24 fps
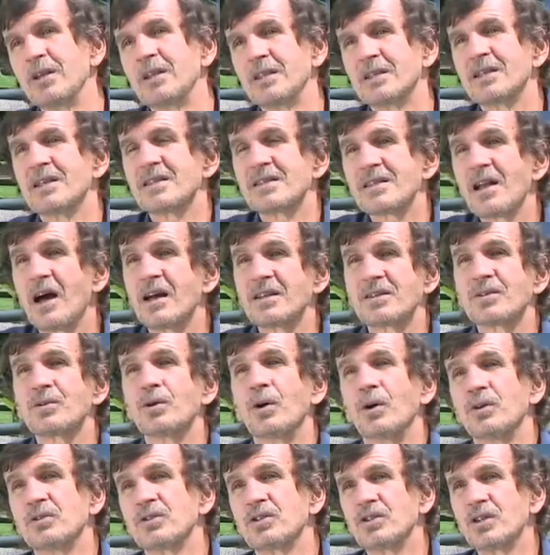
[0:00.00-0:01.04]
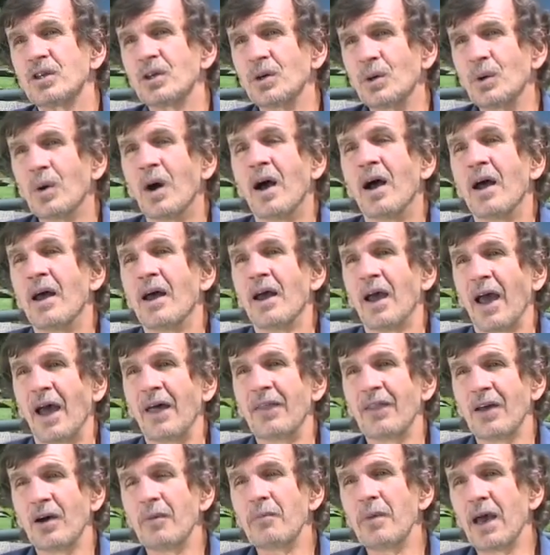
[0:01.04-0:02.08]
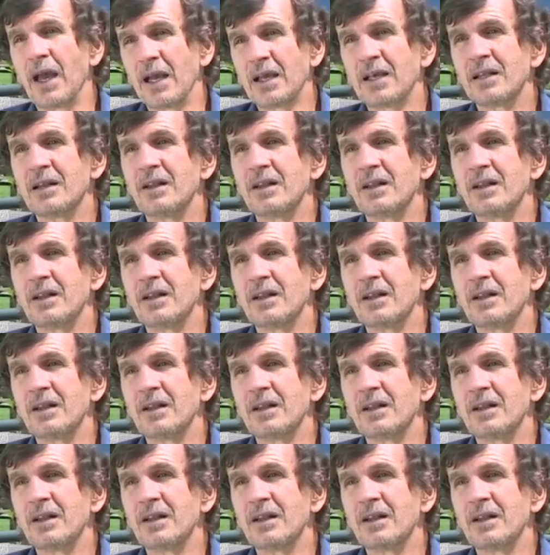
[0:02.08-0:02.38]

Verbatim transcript: need testosterone too, and they'll make